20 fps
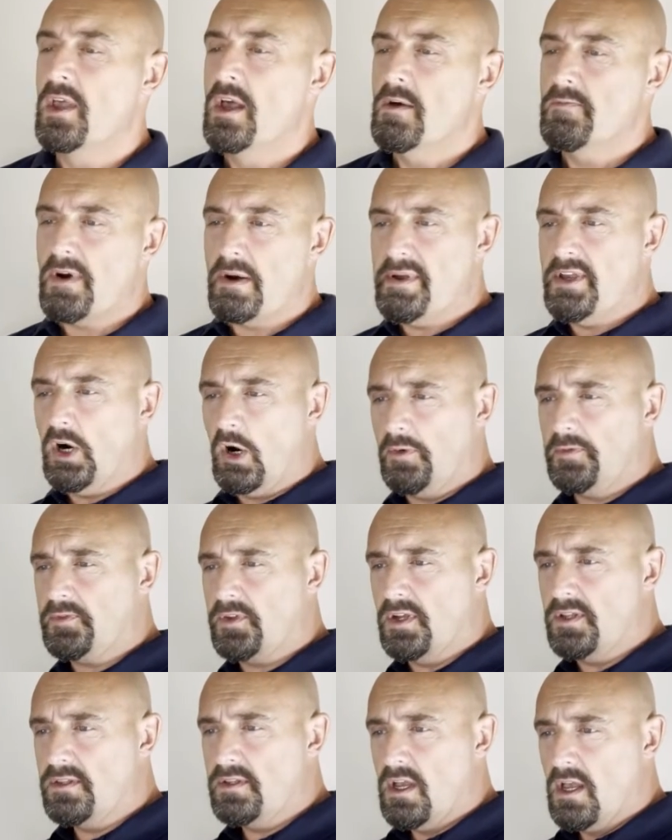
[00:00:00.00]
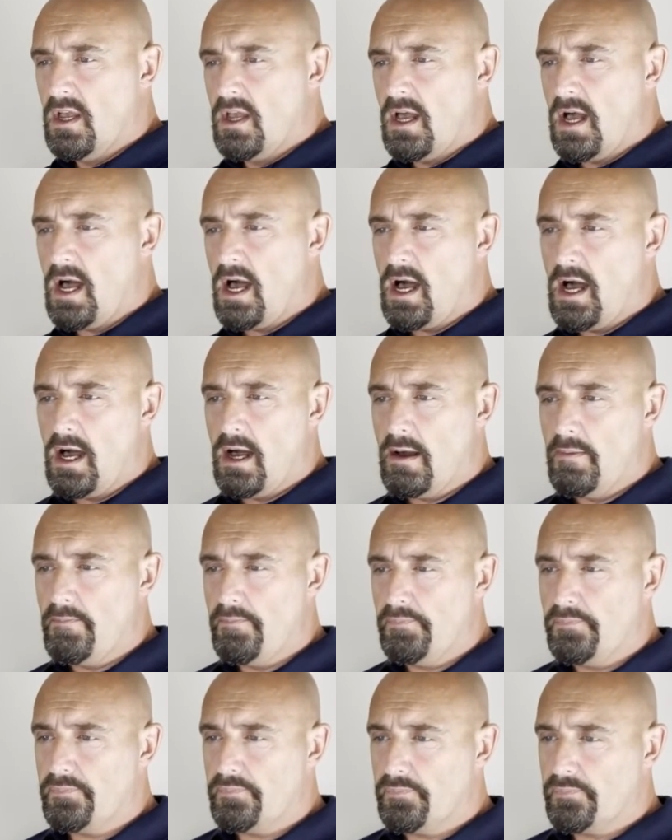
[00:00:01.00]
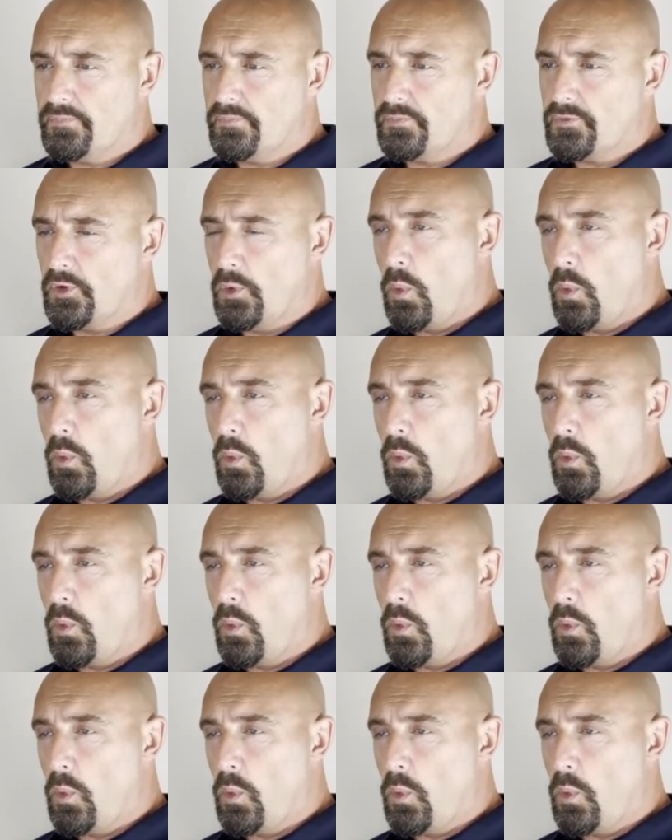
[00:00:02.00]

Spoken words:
Very often, the